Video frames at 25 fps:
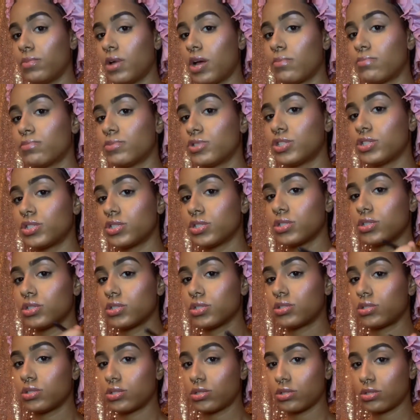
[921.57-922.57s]
I'ma
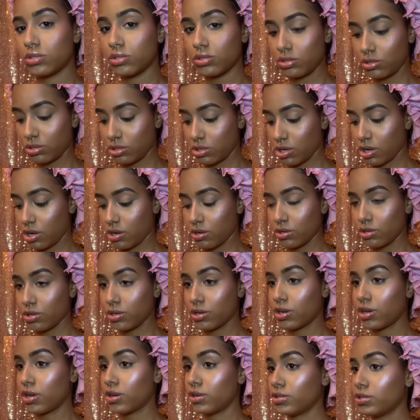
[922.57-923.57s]
just, you
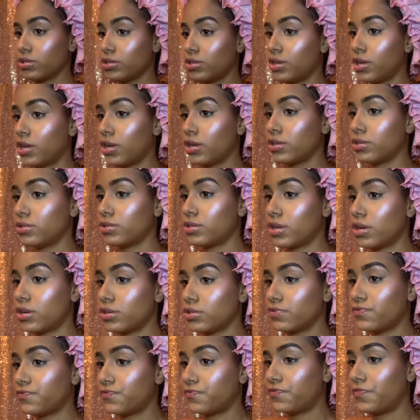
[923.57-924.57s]
know, you know, you know,
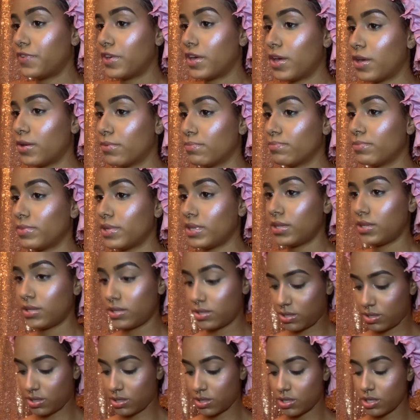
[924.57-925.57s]
you feel me?
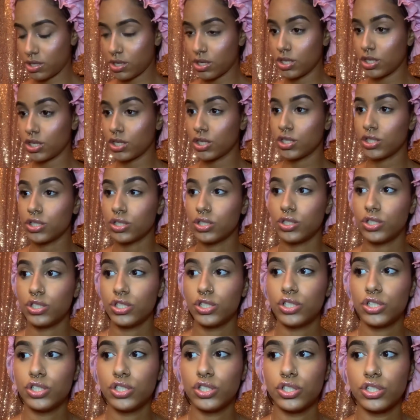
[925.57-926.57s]
Do,
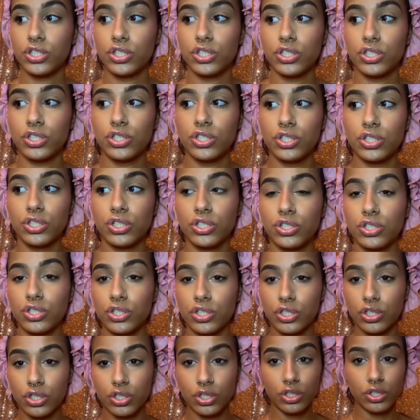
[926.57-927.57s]
do, do, do, do, do, do,
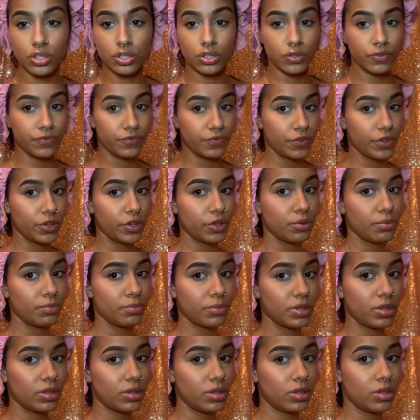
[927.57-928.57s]
do, do, you feel
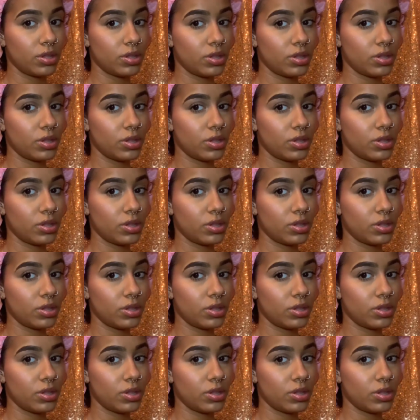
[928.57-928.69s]
me?